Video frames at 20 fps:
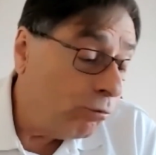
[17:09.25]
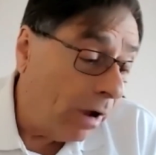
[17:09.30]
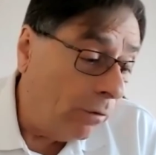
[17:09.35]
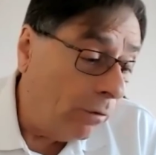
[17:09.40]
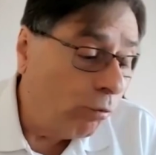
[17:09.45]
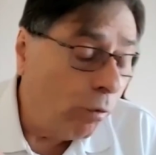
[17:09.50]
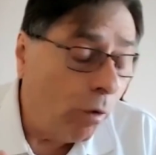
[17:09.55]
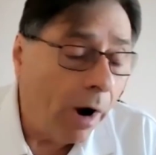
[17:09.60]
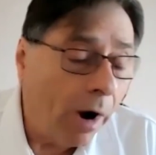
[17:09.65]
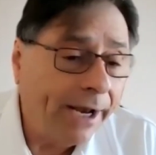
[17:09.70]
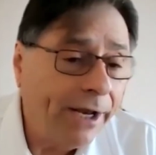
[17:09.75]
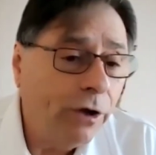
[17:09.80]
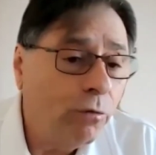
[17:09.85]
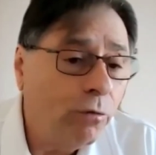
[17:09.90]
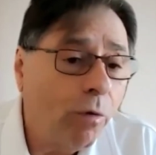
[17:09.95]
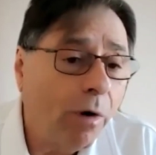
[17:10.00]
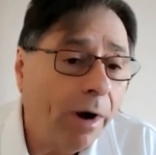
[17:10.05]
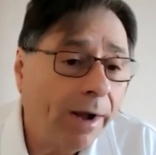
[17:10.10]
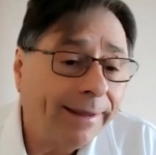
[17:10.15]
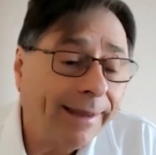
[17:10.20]
And why do you
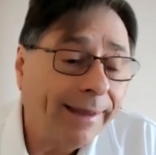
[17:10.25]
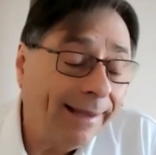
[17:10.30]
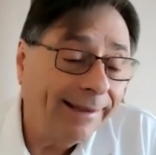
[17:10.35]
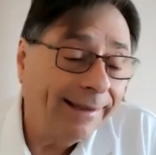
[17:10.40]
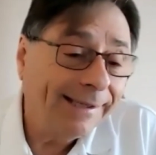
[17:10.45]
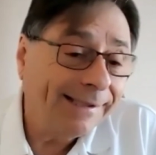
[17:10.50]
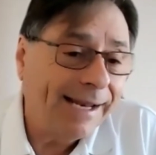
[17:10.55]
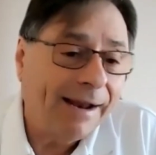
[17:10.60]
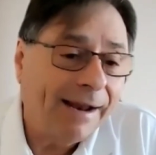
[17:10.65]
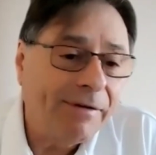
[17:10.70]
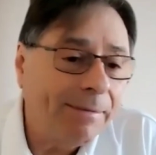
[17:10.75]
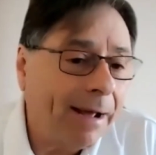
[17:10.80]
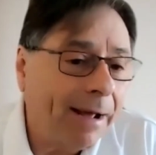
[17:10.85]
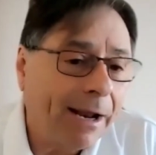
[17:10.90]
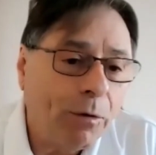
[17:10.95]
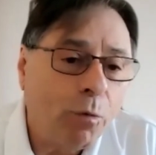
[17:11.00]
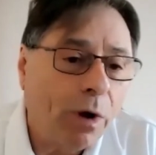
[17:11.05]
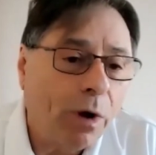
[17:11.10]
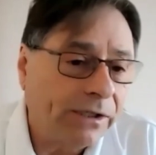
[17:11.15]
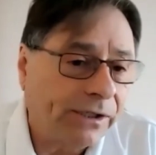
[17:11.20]
want that? Listen, everybody
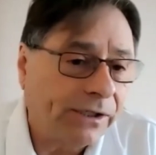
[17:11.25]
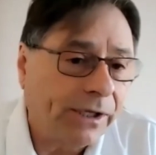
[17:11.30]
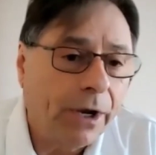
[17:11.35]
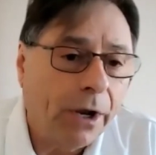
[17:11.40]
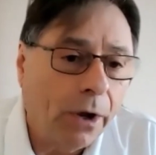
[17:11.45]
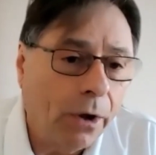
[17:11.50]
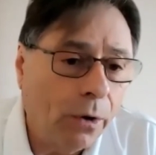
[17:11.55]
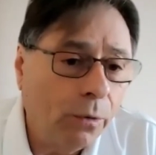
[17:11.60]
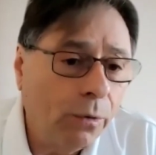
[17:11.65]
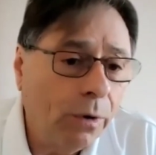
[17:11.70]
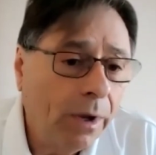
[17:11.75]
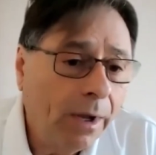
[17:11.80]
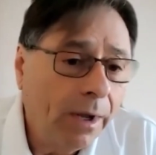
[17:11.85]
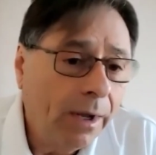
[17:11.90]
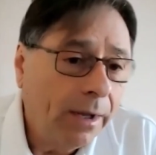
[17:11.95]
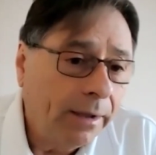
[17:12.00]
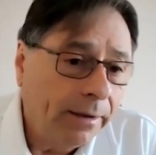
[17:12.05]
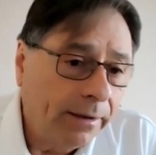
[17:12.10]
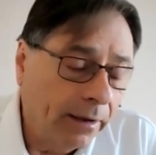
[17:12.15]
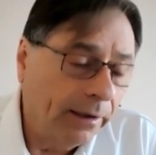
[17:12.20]
wants to know
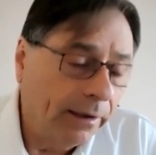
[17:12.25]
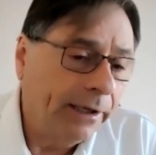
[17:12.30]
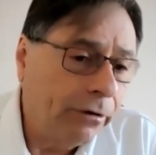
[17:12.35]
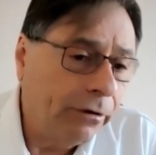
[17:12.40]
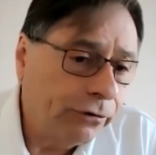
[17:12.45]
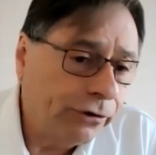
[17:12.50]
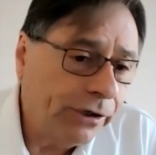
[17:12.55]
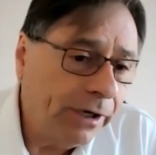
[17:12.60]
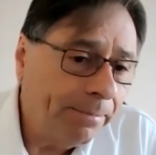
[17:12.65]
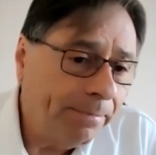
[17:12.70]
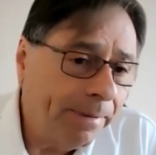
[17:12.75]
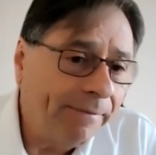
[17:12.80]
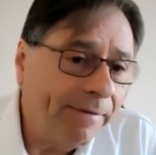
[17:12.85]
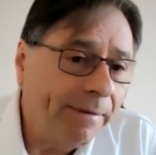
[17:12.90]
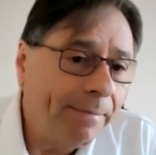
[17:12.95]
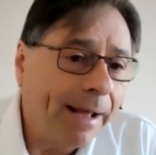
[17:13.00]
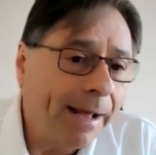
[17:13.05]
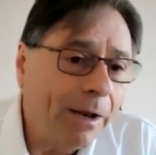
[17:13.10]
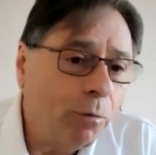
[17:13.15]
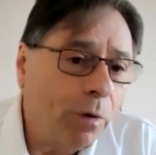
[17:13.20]
the leadership.
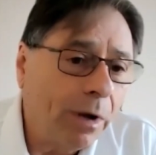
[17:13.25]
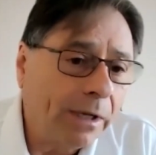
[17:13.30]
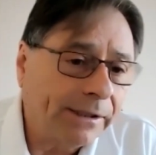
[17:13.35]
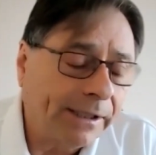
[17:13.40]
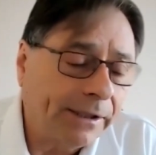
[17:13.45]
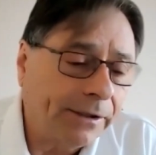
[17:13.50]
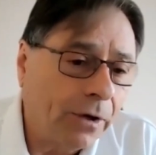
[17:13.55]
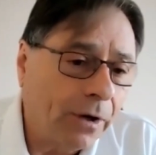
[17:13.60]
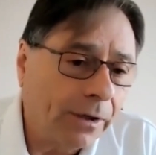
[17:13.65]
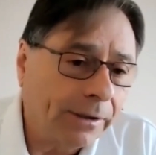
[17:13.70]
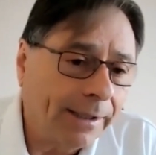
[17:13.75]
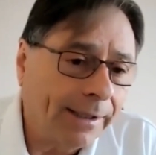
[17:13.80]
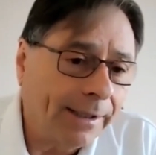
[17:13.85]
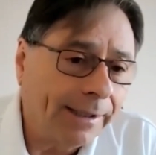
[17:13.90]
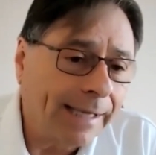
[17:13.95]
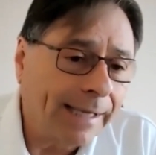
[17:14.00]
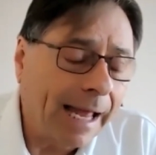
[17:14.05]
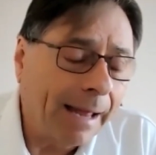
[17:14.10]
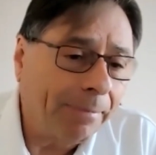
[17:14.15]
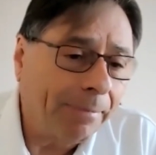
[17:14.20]
Everybody wants to talk to the
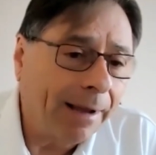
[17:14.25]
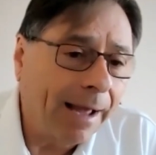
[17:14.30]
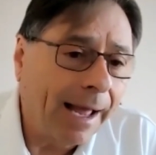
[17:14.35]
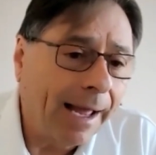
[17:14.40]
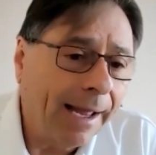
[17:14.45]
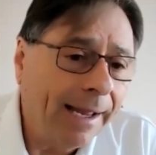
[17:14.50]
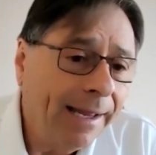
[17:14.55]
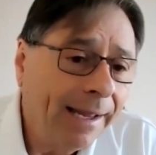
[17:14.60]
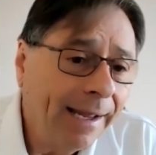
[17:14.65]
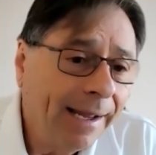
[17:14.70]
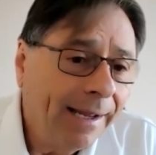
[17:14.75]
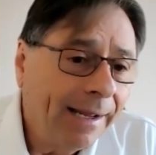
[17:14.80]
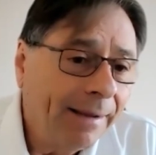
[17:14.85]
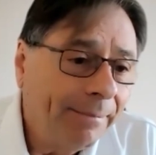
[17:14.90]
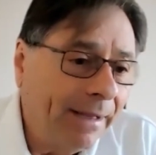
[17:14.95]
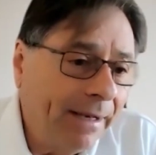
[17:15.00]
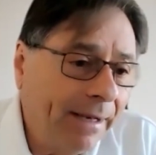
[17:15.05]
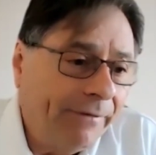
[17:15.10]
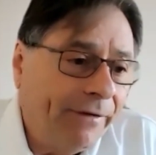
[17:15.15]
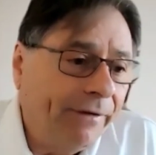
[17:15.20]
top guy. I
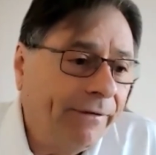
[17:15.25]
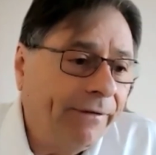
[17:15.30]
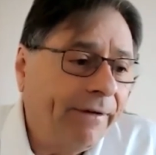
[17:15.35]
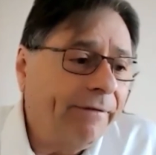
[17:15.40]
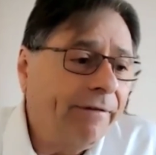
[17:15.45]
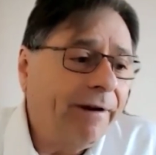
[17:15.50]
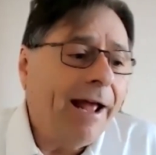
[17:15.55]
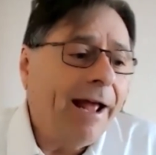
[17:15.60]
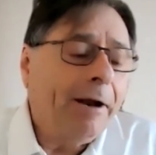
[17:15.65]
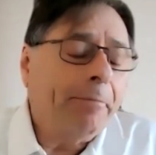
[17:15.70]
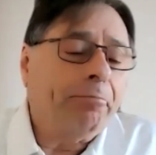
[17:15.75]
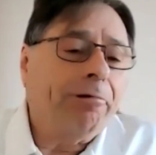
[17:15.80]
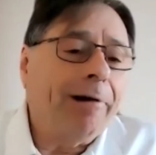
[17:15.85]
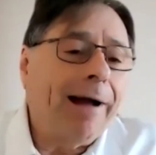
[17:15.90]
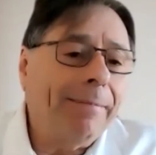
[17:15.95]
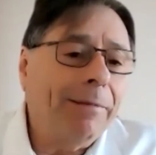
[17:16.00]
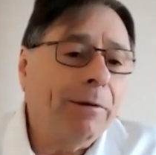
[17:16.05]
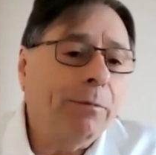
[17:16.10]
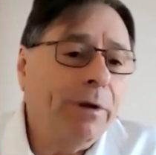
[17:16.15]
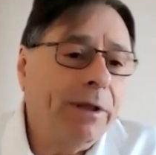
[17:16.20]
mean, if you've ever had a
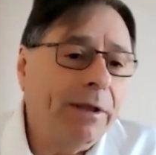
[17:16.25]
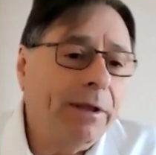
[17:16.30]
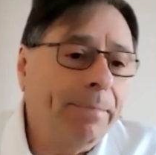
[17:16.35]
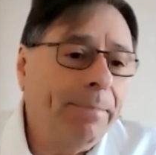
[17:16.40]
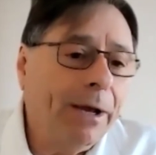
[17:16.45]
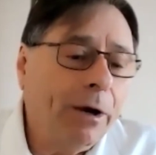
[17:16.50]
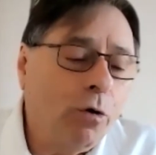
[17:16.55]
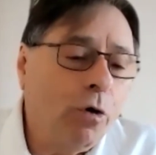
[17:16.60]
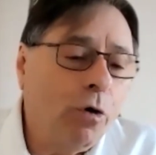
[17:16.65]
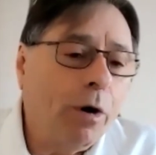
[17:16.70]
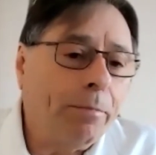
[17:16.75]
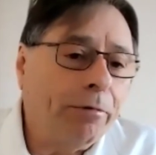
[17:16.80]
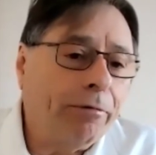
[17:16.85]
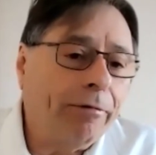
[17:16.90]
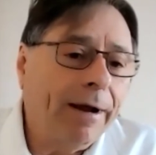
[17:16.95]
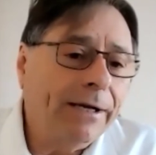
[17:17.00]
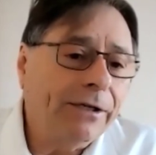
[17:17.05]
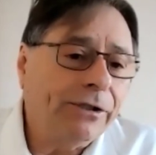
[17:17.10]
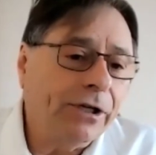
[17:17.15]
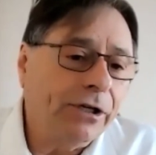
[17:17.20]
problem with a big
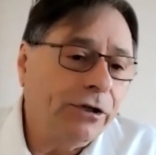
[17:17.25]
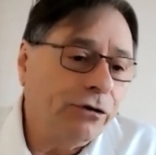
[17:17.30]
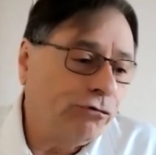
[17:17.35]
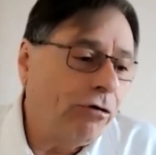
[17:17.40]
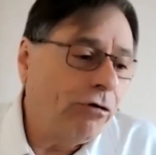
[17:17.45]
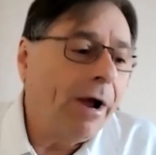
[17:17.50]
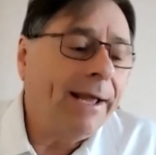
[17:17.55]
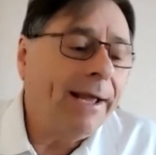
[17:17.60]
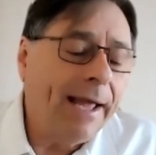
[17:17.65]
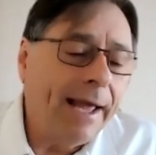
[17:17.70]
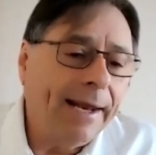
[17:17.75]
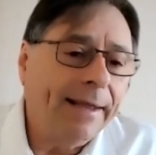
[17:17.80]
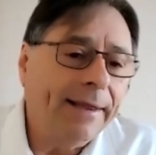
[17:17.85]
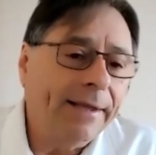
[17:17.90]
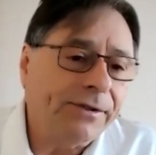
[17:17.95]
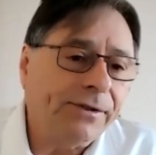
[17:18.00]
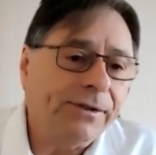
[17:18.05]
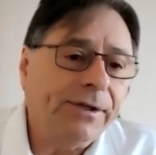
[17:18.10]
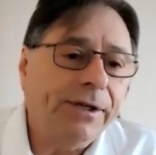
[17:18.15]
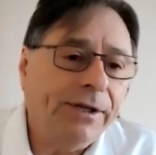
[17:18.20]
corporation, try getting the
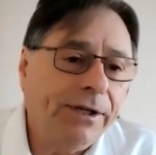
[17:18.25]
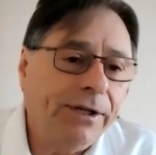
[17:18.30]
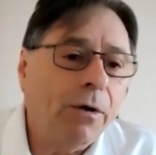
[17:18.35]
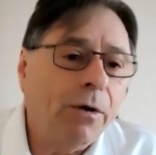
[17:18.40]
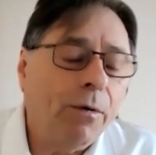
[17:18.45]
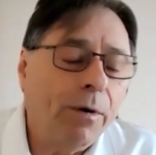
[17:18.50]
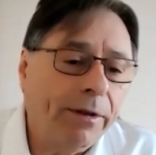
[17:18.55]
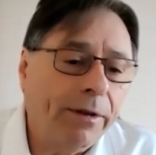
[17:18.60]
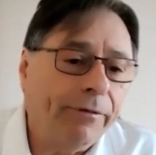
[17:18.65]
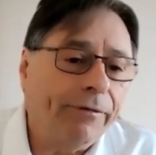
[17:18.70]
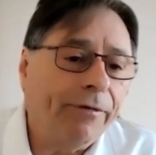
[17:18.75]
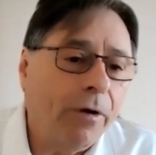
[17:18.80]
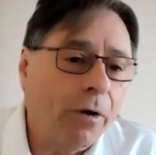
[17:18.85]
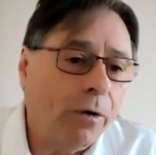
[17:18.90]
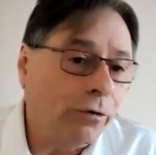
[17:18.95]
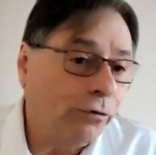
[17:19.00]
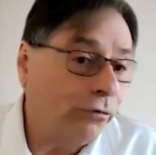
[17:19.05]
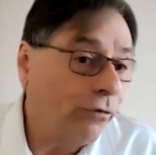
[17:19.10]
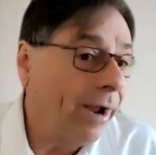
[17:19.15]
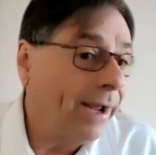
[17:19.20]
CEO on the
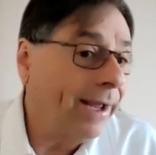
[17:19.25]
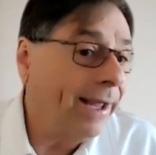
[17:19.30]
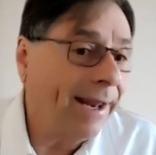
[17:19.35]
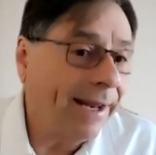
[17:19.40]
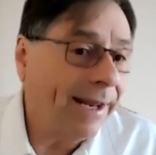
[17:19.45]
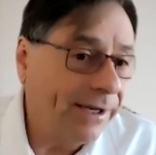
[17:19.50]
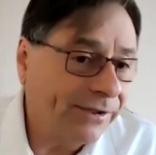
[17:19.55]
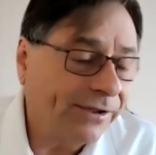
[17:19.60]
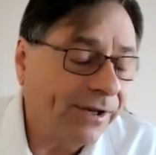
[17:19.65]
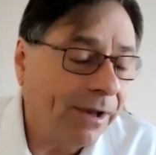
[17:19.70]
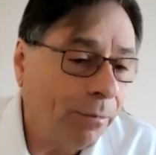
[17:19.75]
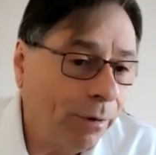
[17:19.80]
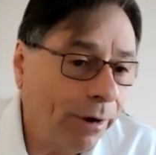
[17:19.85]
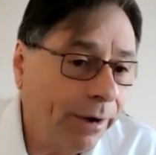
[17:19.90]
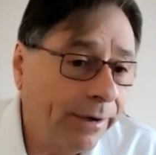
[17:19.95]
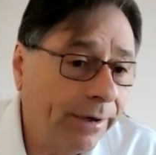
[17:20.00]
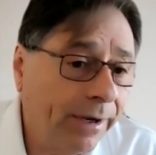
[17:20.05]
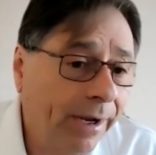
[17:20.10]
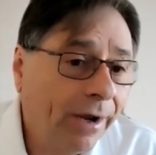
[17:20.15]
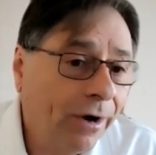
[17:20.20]
phone. Try getting
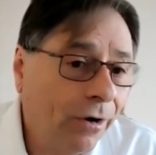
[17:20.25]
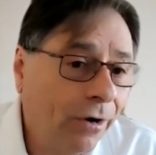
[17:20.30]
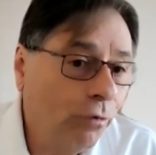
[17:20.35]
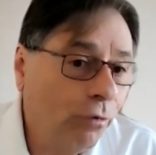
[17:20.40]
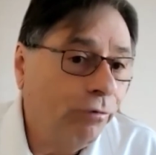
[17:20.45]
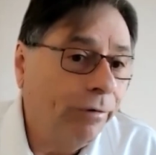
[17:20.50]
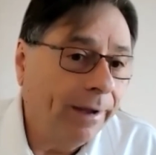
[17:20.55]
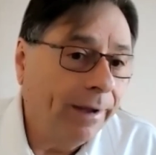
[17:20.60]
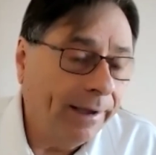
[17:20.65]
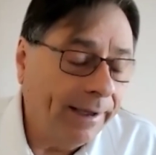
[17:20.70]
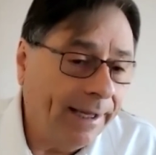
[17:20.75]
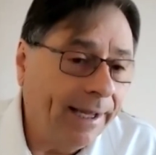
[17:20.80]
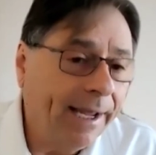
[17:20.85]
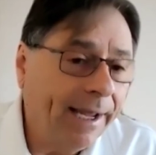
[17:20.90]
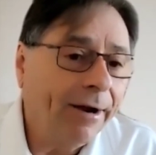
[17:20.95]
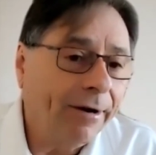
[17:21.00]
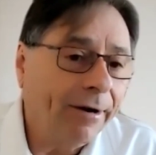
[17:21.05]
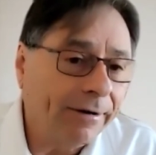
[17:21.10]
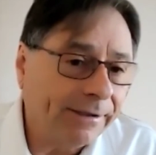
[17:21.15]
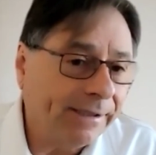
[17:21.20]
someone who really
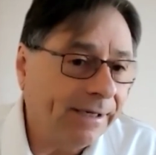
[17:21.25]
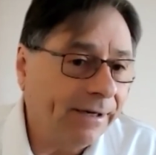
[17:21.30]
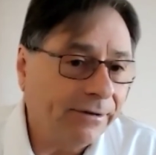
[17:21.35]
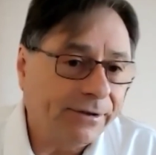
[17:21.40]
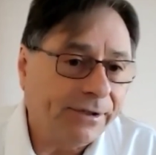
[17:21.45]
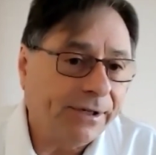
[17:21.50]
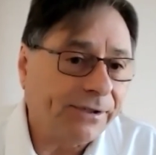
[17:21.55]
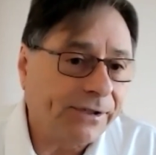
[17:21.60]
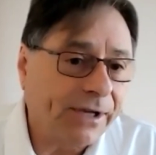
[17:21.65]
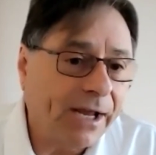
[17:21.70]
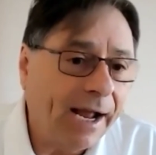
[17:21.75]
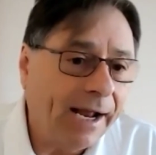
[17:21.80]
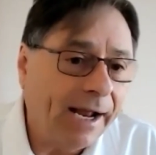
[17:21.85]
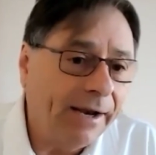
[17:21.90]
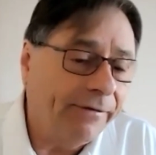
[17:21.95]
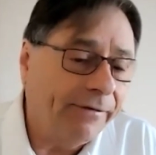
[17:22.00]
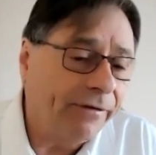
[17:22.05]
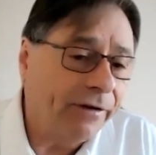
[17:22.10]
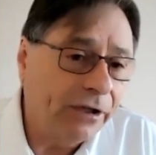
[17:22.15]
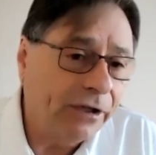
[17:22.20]
cares. There's this kind
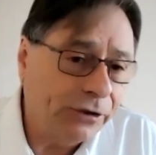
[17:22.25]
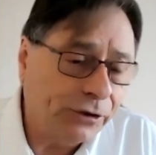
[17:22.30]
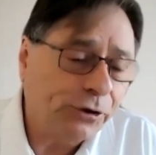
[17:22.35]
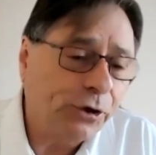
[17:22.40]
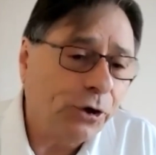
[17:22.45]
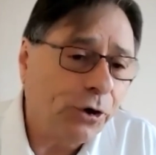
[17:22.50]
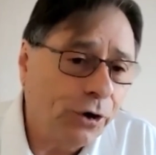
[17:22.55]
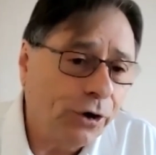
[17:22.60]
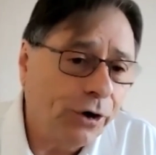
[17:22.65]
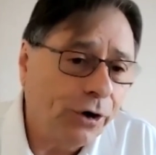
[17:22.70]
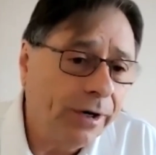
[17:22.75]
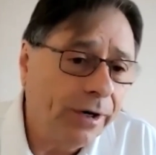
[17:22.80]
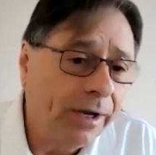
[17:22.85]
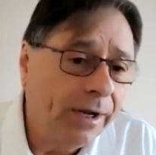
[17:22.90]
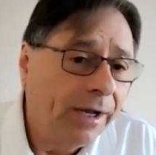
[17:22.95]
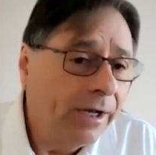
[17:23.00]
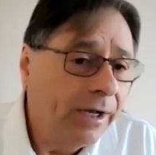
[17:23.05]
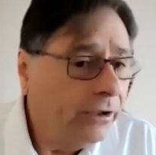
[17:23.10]
of concern.